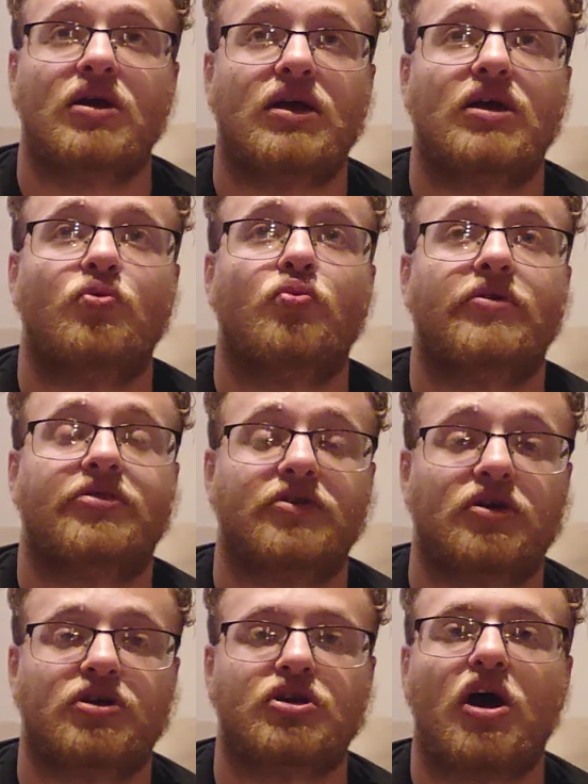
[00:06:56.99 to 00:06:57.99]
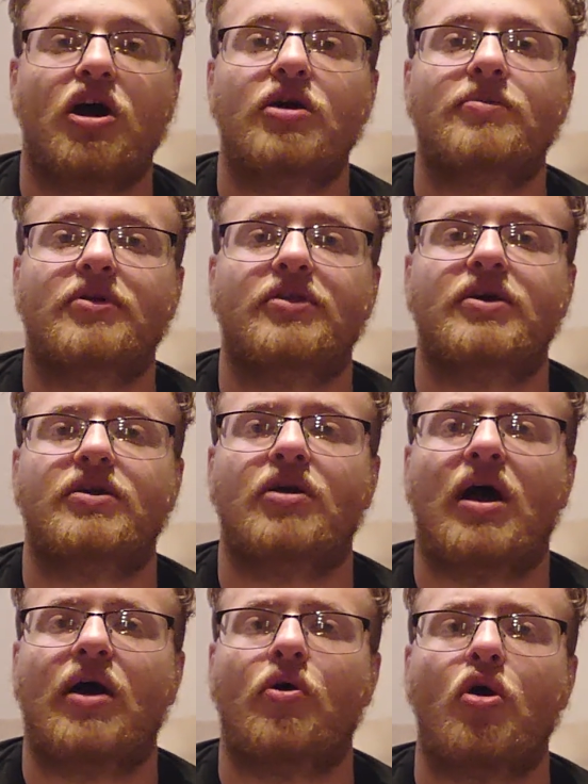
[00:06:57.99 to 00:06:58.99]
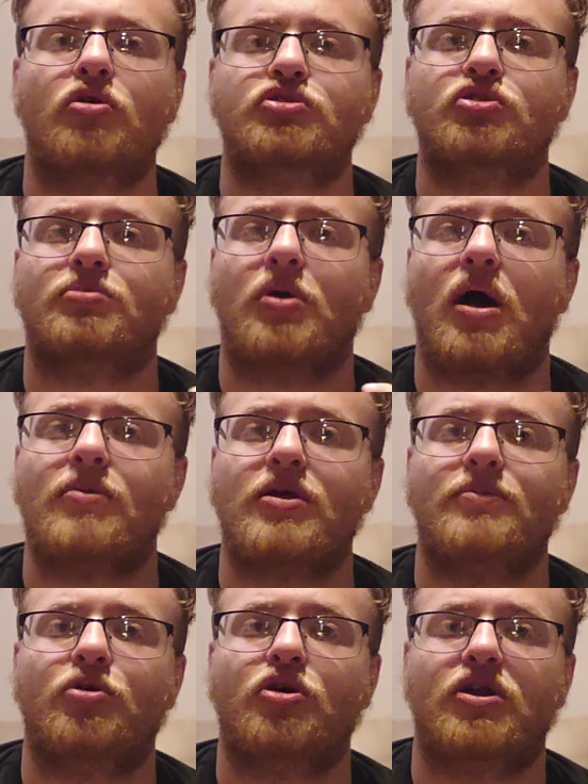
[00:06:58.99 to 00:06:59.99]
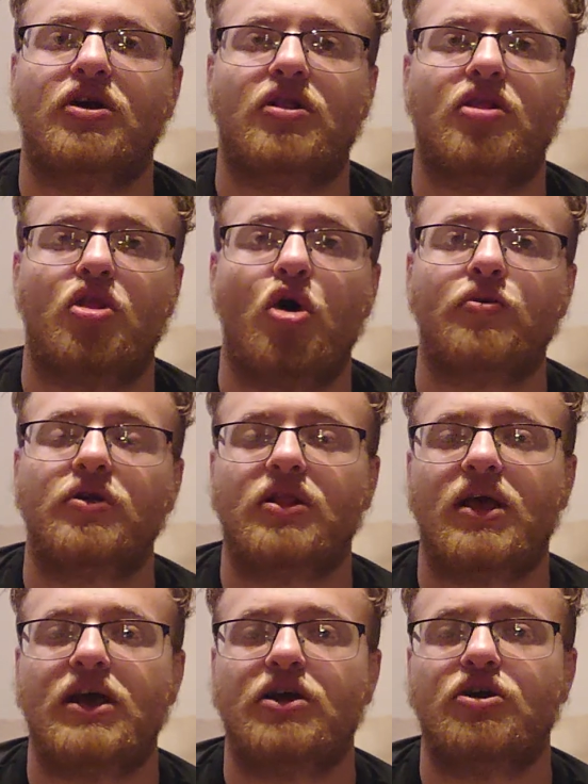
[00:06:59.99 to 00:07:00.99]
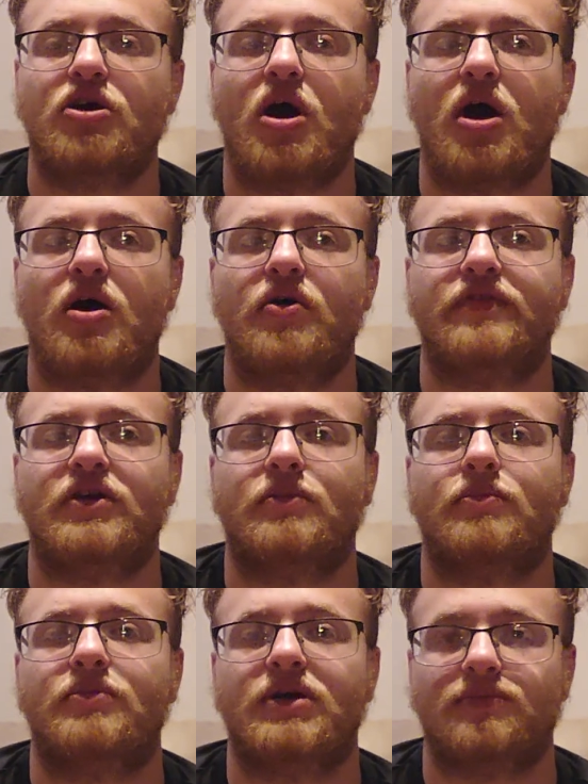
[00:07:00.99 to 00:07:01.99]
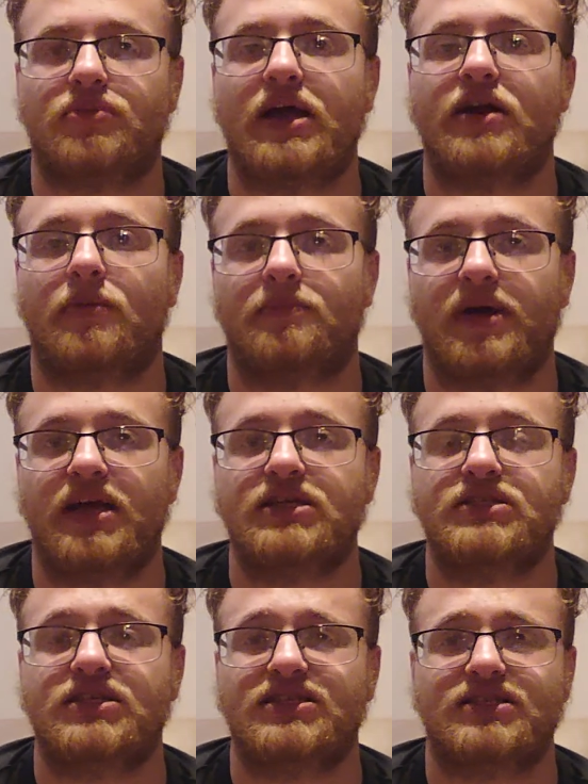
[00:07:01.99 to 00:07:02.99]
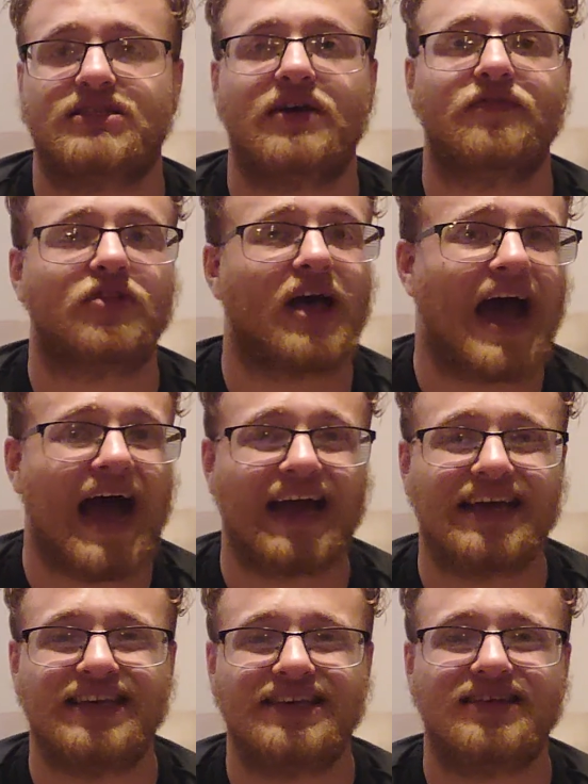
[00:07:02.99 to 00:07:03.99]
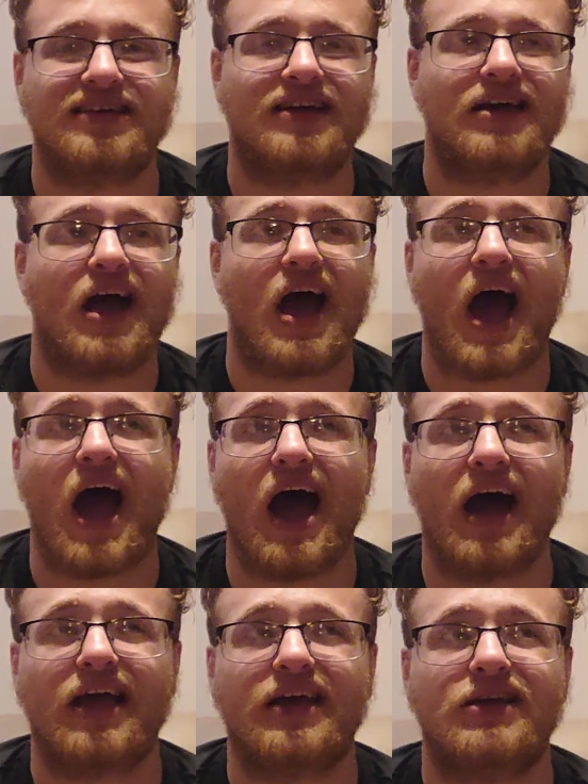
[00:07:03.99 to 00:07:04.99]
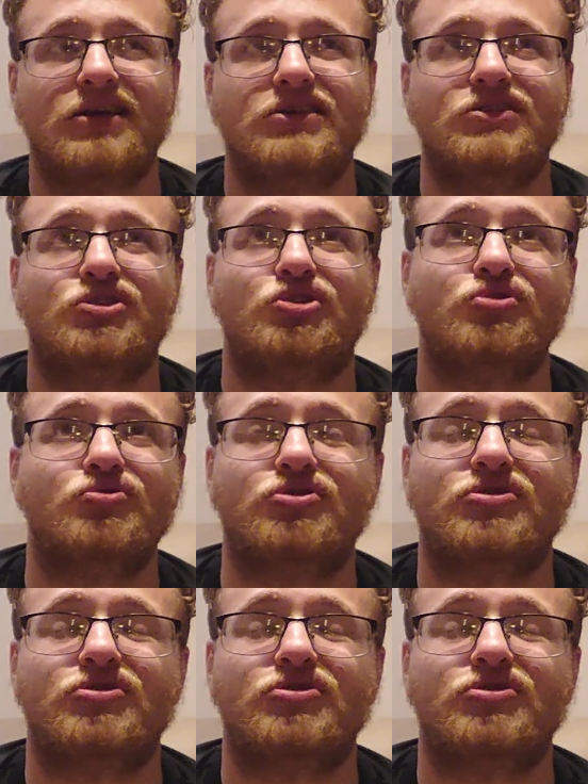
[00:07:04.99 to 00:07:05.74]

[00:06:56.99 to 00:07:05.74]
it with the guitar, but then I'll also probably put a lower layer of it being played on bass, because except for the high two